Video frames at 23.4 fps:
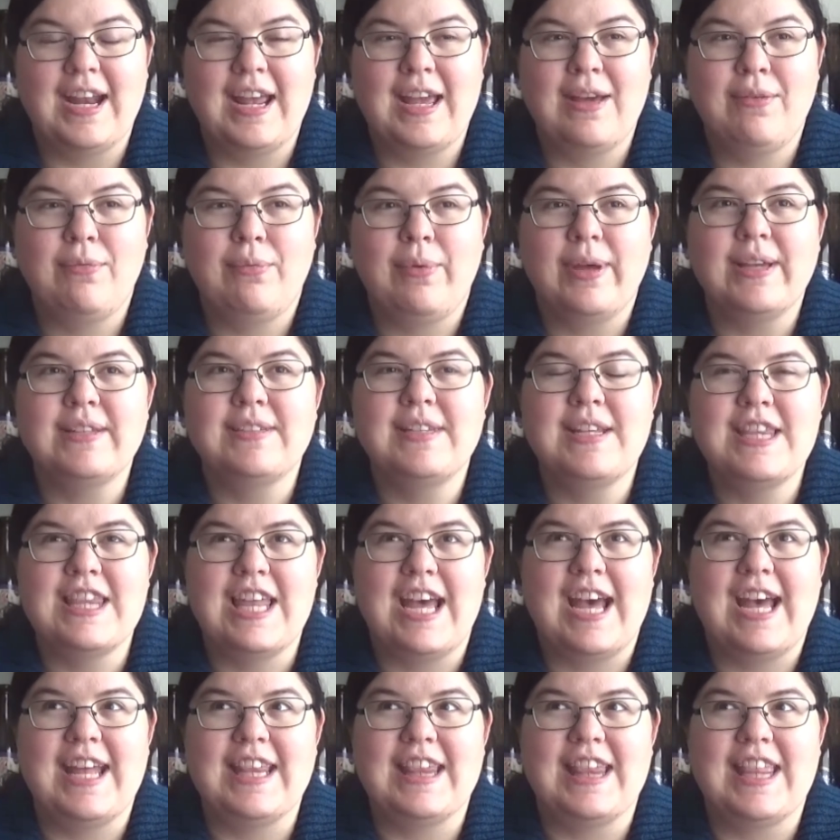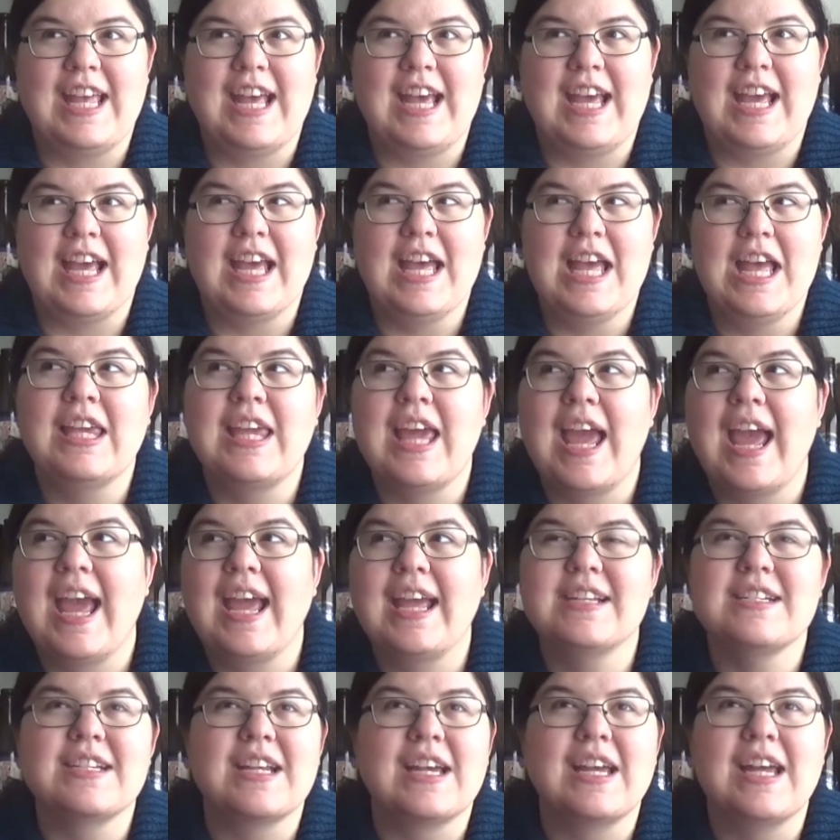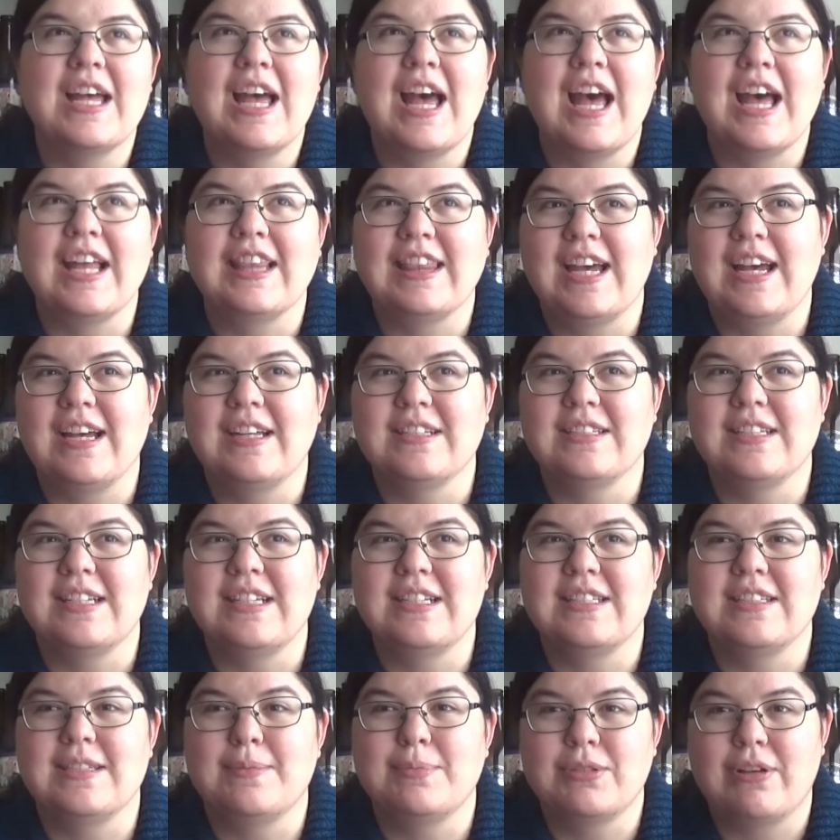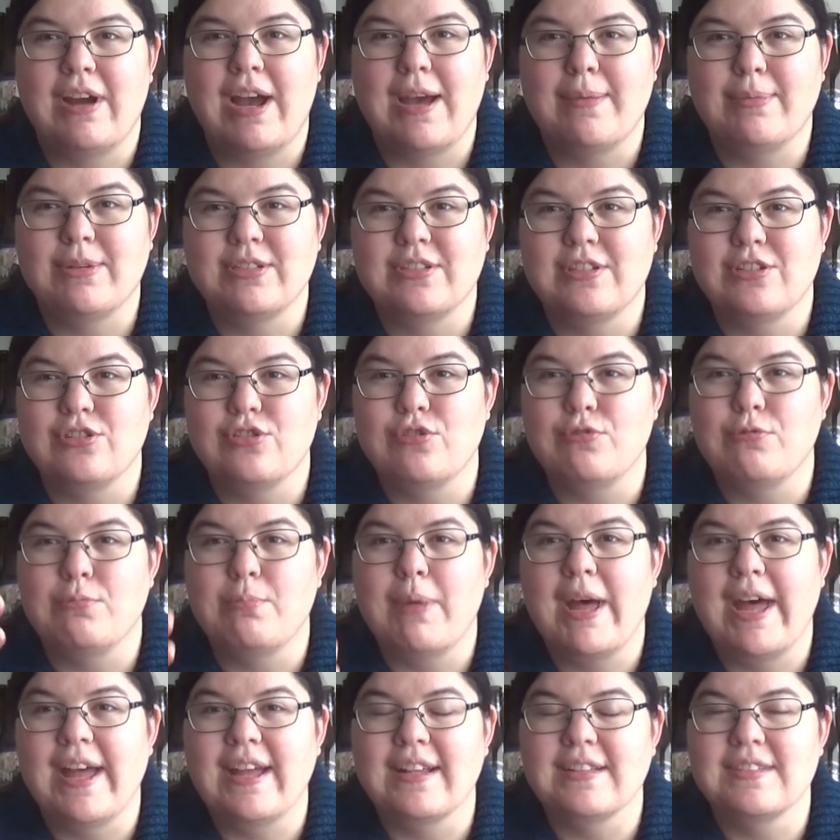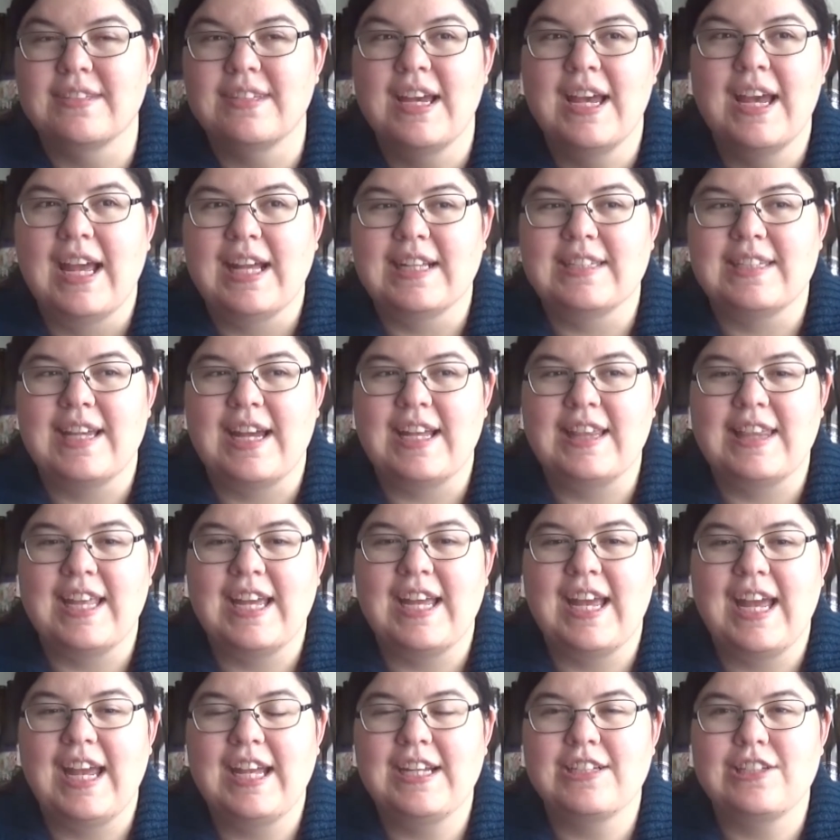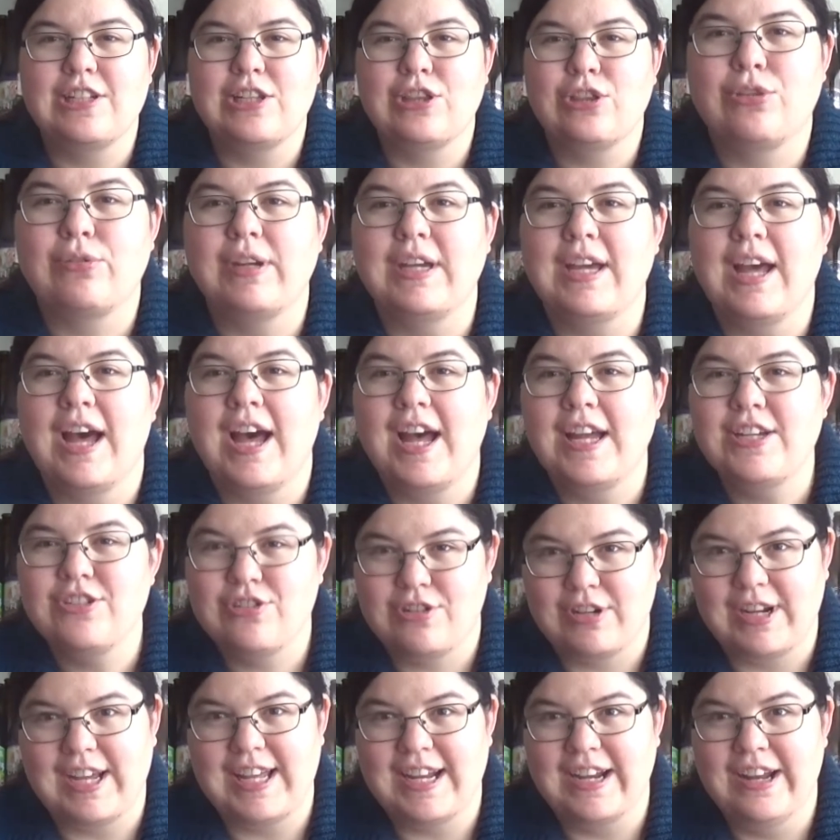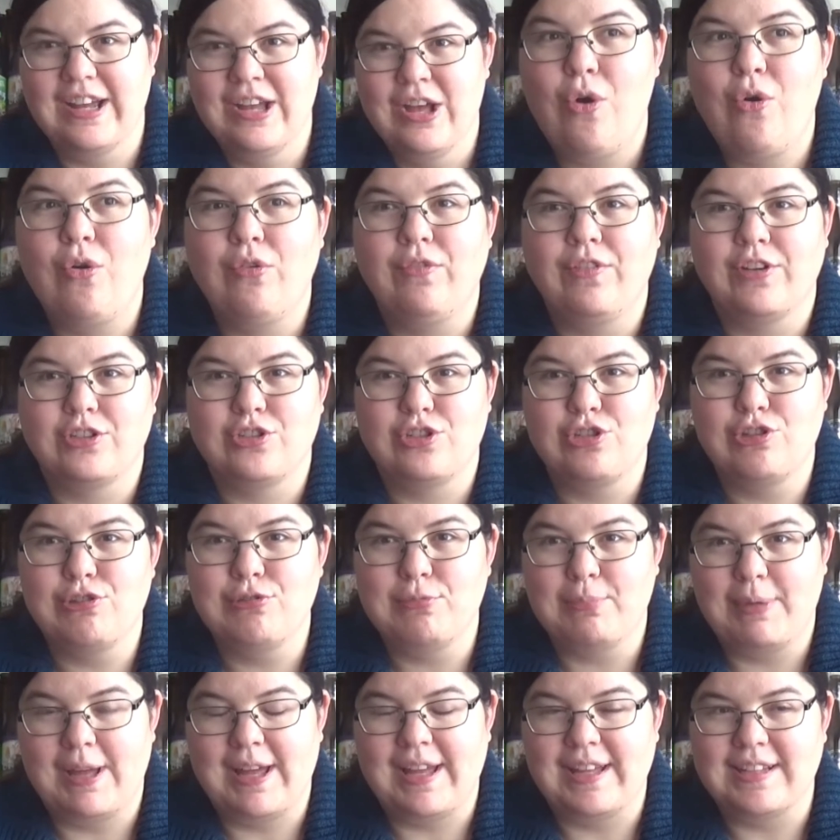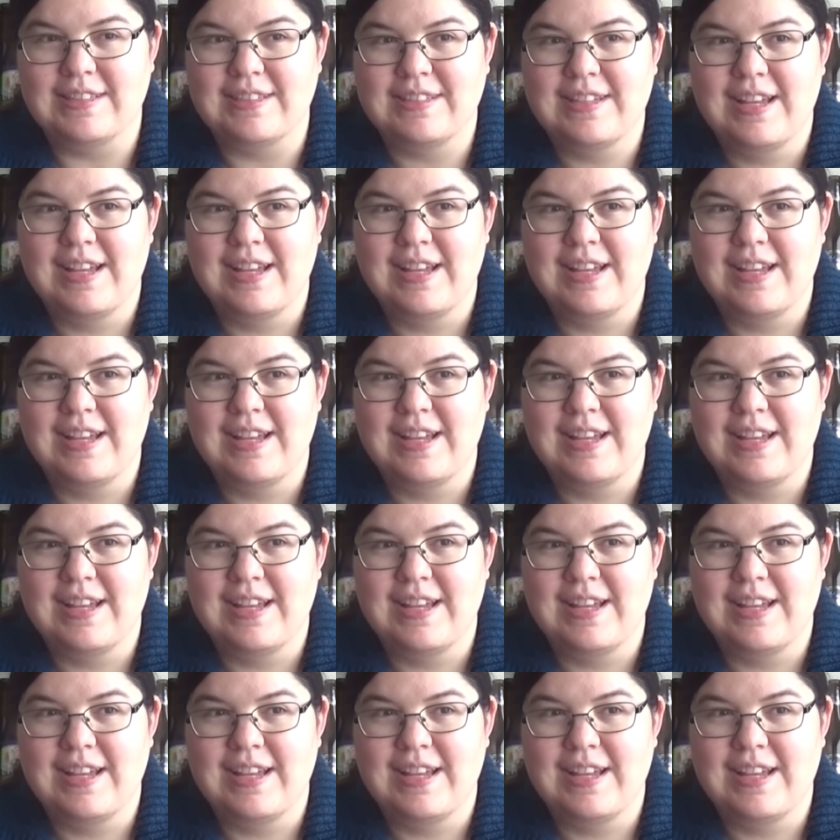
it wasn't that they gained 1,000 subscribers in 2 months, it's that they gained 300 over 2 months